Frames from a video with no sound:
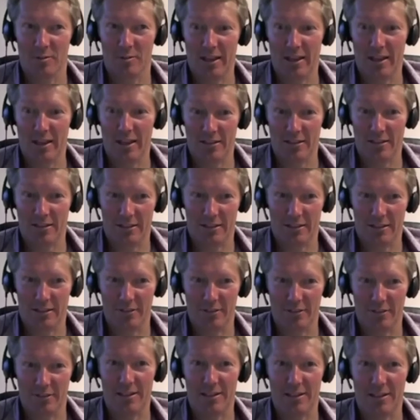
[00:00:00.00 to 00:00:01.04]
You know, if I keep
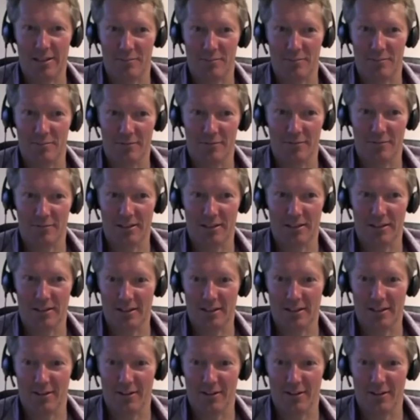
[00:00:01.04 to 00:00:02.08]
getting hotter and
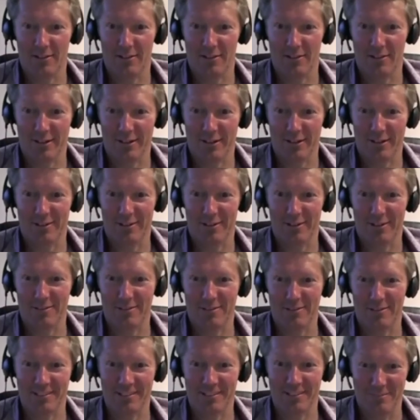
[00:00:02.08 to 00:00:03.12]
hotter, I'm just going to
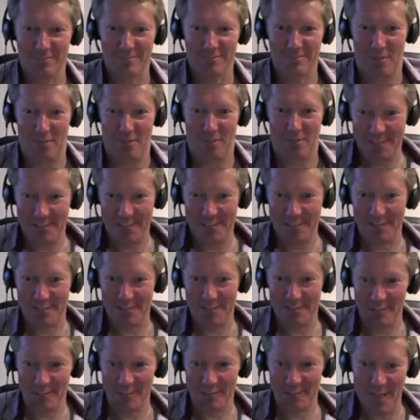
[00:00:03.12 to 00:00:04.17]
burst into
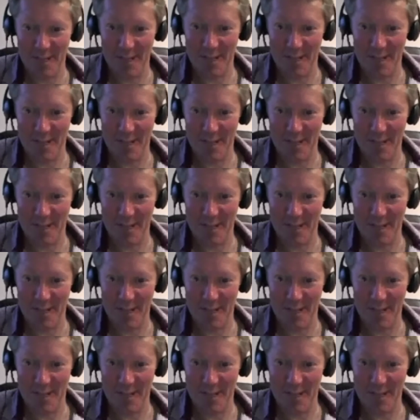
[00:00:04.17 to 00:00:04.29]
flames.